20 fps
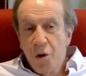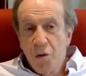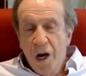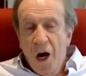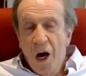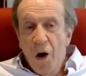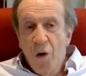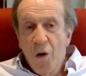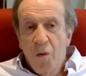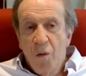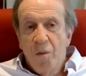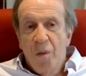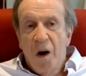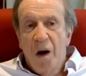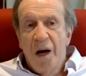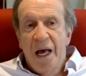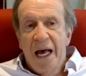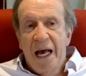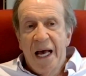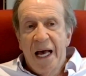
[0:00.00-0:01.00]
You
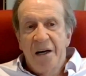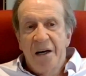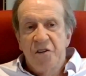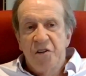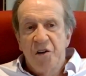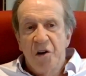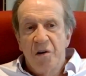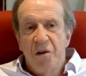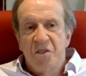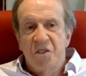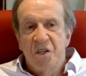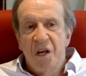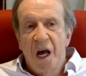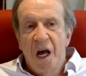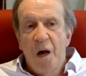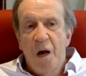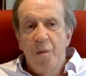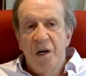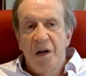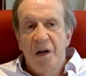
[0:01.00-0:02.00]
know my
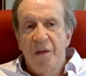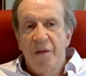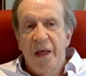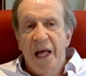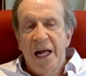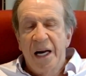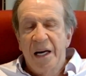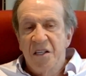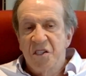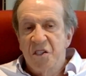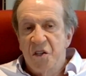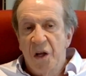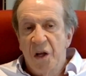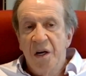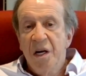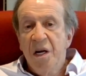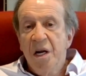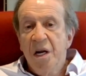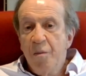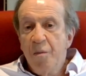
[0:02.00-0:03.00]
attitude, Simon, and that
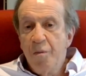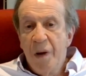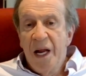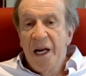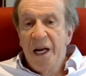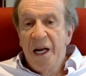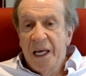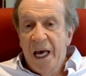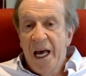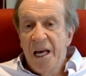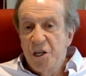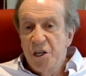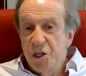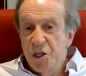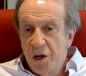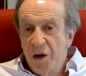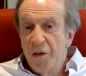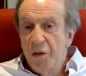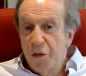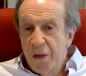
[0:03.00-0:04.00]
is that
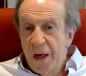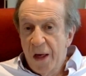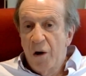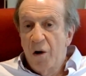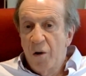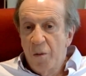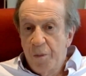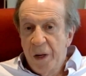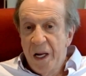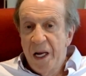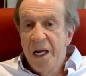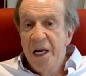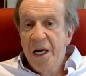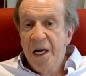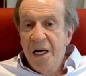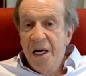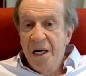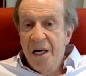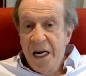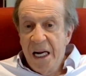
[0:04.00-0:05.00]
medication and
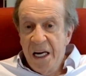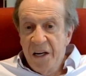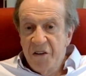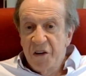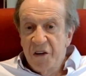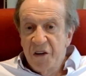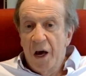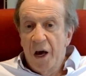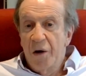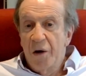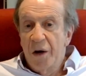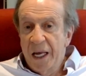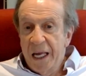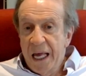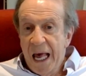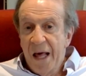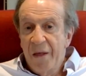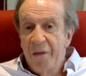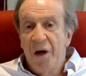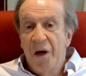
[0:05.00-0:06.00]
therapy need to
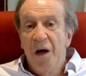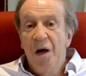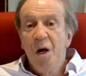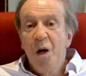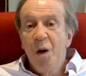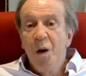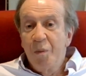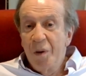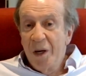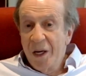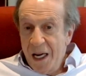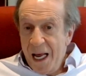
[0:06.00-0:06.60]
go together.